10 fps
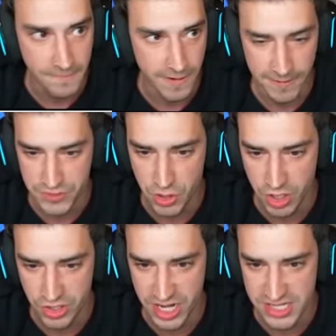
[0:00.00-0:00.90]
Okay, I have two
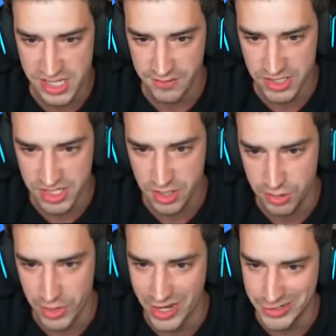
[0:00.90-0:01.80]
hundred eighty-seven. Let's get to
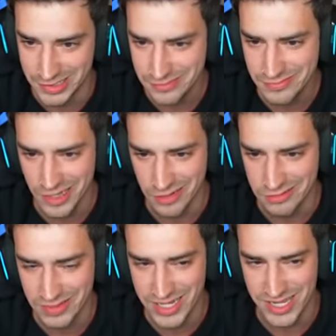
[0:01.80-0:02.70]
three hundred. You know,
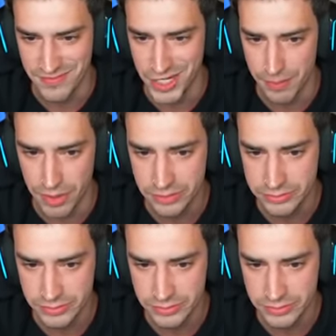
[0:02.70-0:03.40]
nice even number.